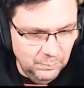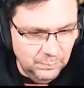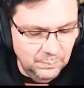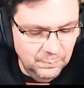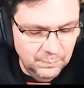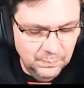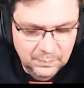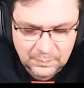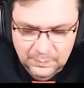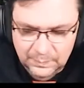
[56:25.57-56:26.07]

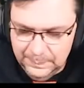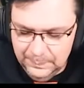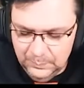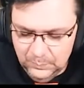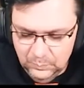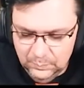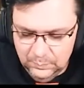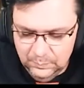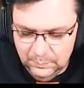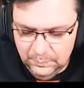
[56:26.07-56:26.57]
Even though
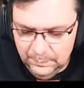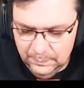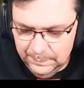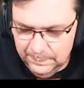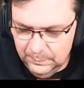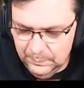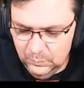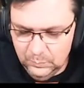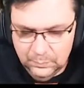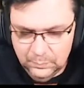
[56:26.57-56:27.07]
Chernarus
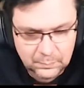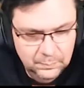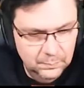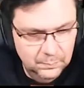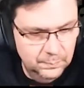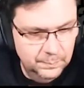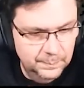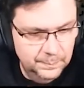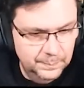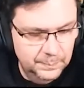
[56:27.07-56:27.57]
is
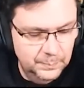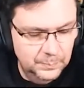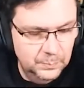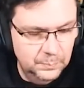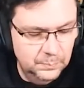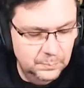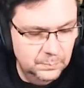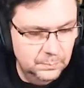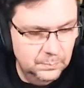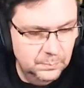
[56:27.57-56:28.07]
close to my heart,
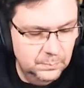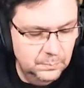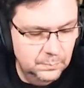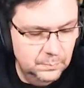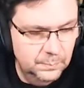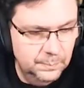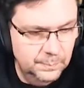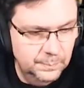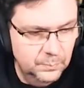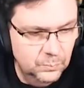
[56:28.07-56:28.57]
I think
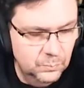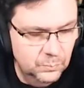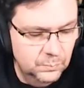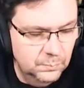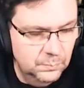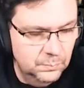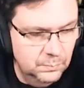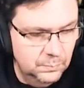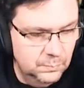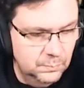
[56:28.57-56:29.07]
Namalsk
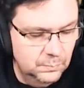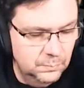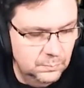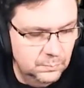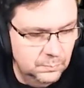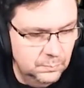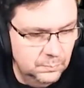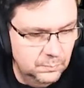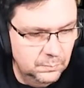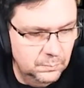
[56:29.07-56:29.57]

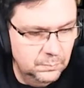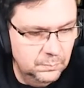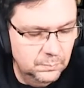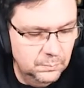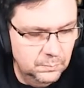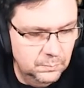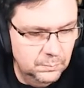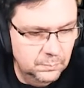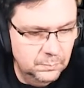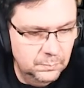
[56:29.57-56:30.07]
has
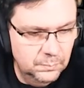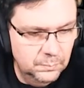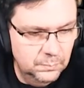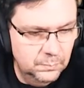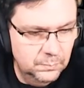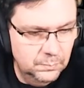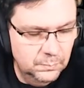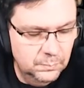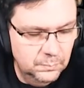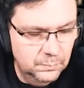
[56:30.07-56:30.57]

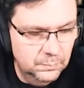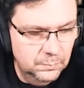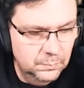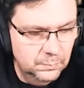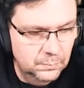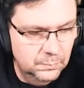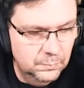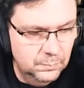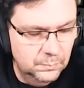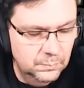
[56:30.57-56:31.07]
the
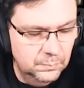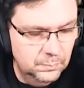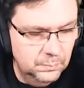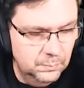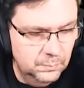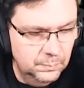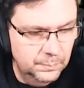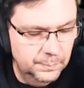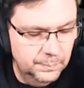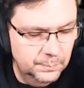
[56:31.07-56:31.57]
uh, the
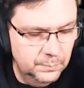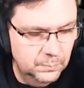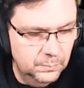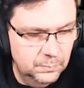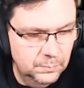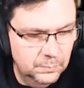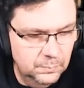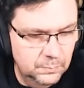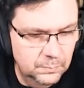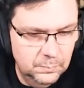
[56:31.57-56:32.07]
heart of
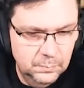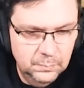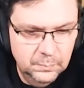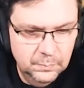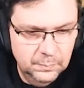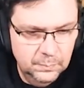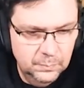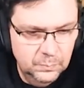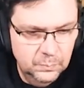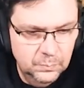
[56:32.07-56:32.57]
DayZ. Like
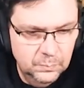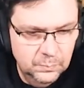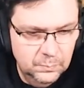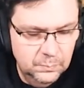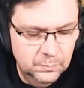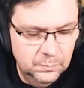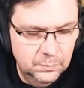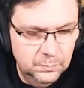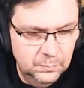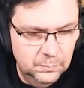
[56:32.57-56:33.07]
you
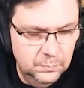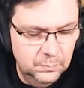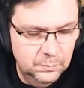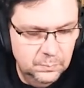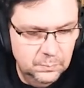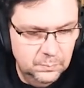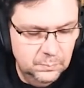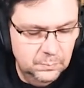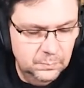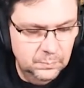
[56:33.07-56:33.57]
have a
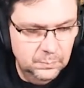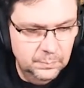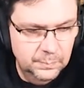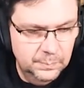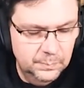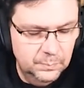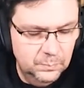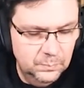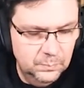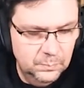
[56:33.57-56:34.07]
lot of uh,
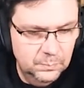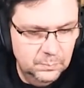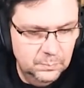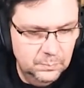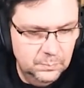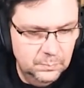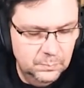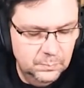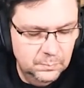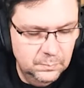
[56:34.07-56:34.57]
action.